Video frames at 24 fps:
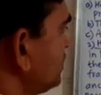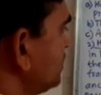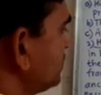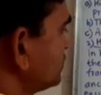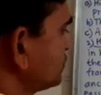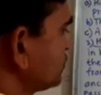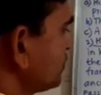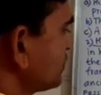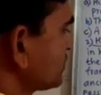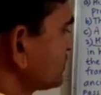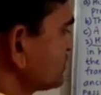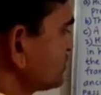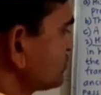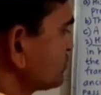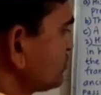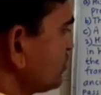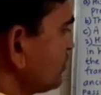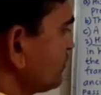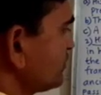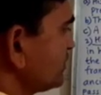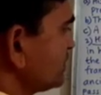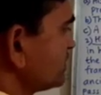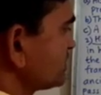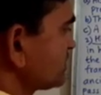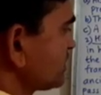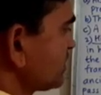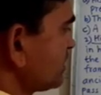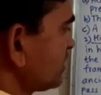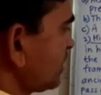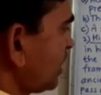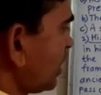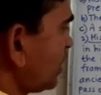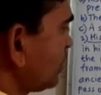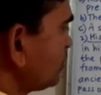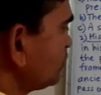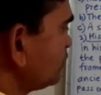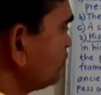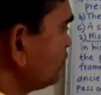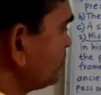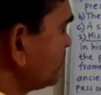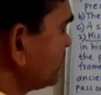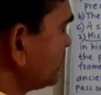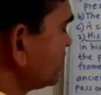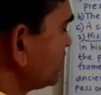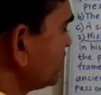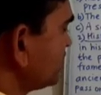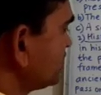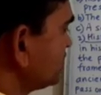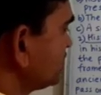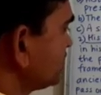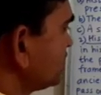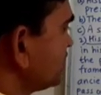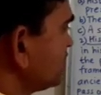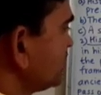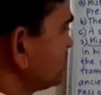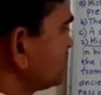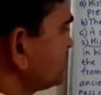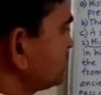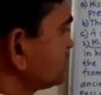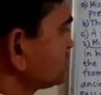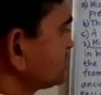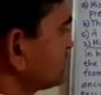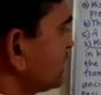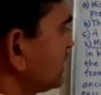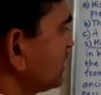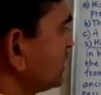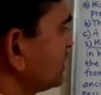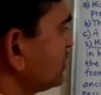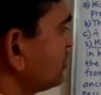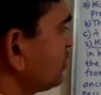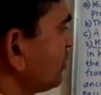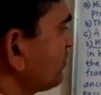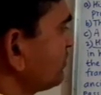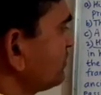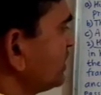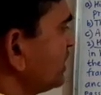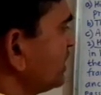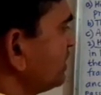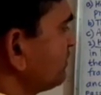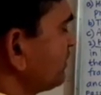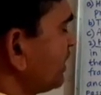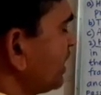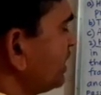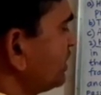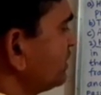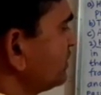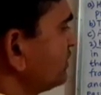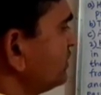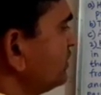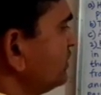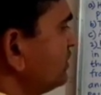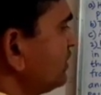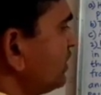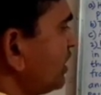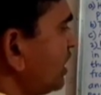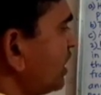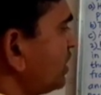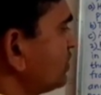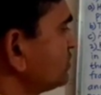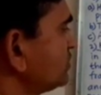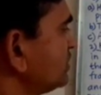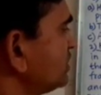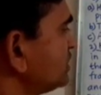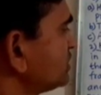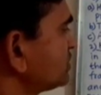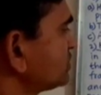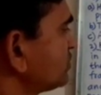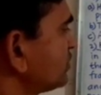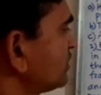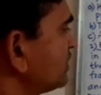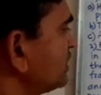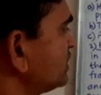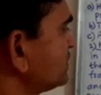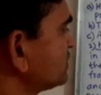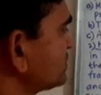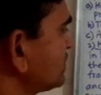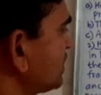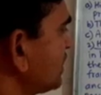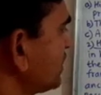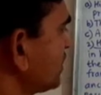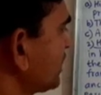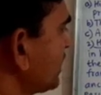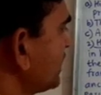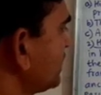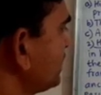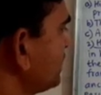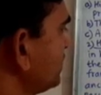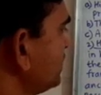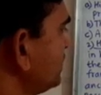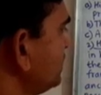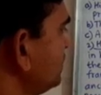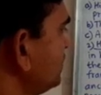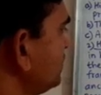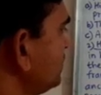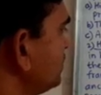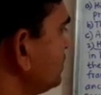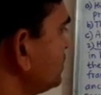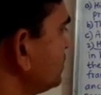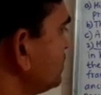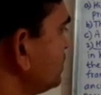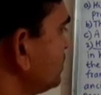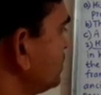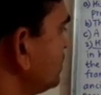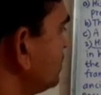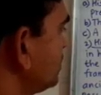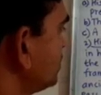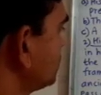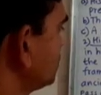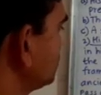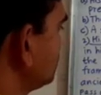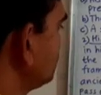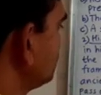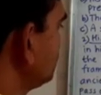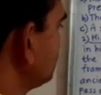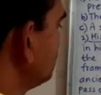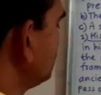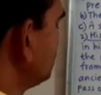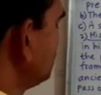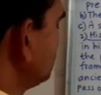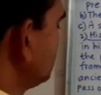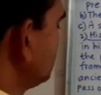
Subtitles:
sources of history, how we get the understanding of them, and how the historians are writing to